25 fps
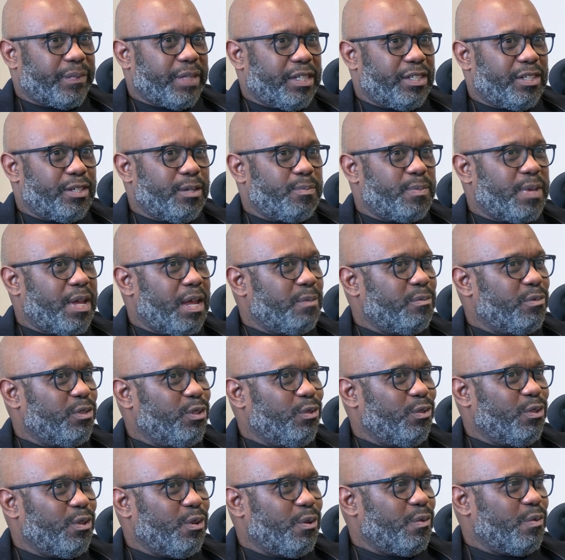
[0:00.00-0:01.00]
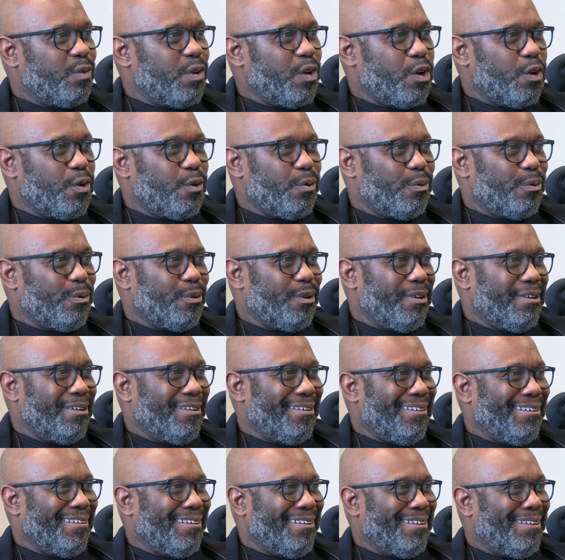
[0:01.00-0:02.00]
sometimes you don't know
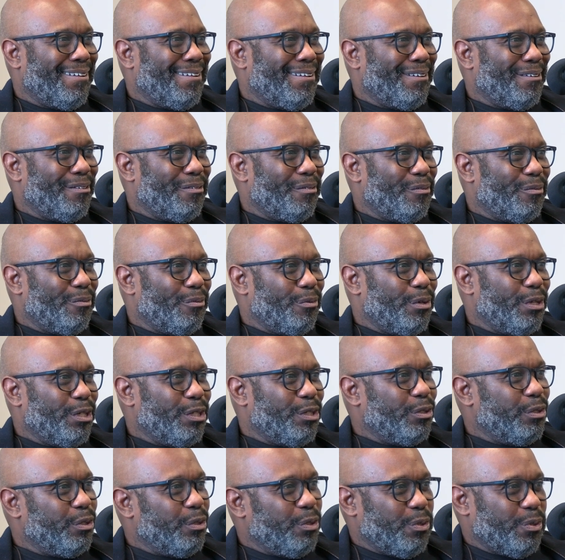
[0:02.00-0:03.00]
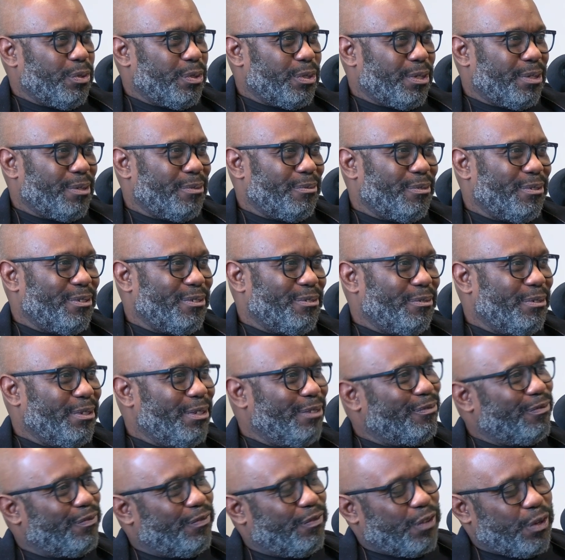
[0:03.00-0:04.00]
what you're losing
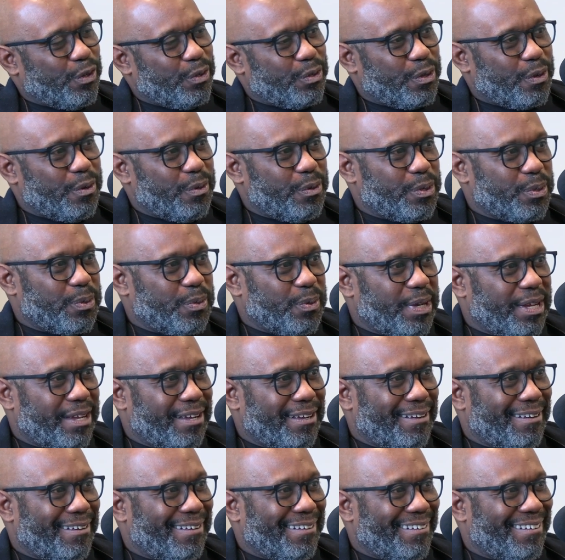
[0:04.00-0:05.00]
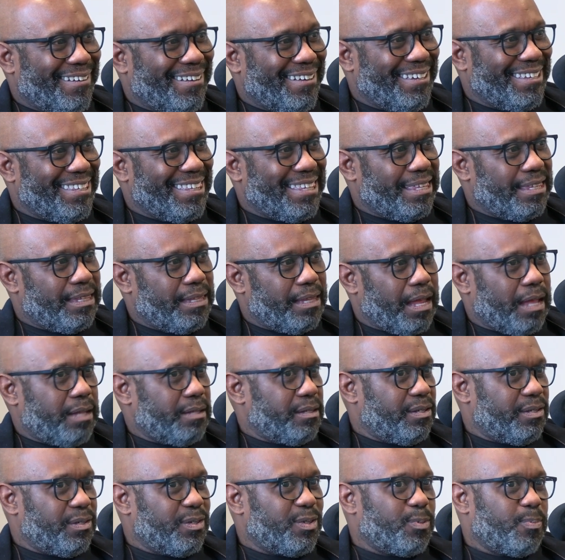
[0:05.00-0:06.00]
when it first goes away. And
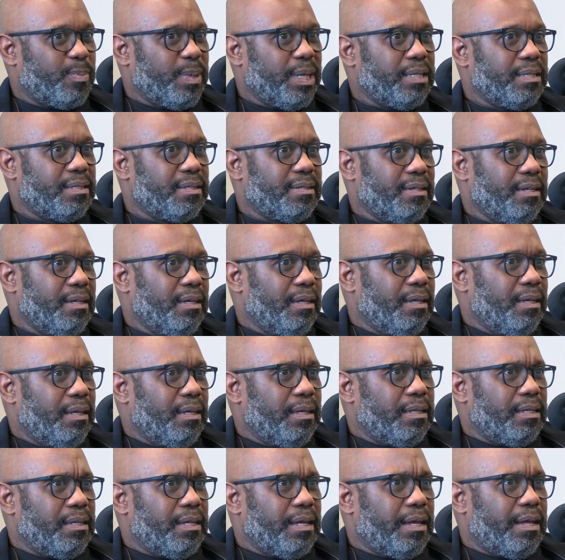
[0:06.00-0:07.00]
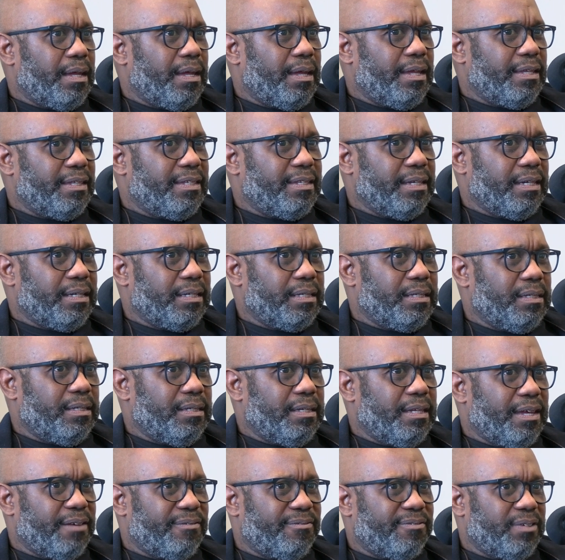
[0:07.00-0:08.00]
that's a space that I think
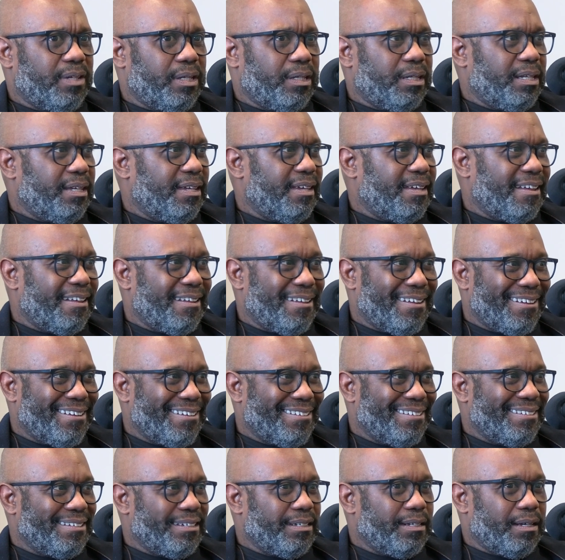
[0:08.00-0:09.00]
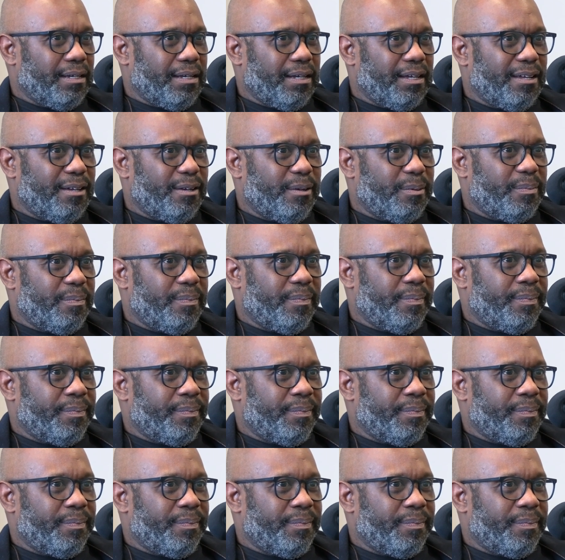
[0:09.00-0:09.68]
definitely had a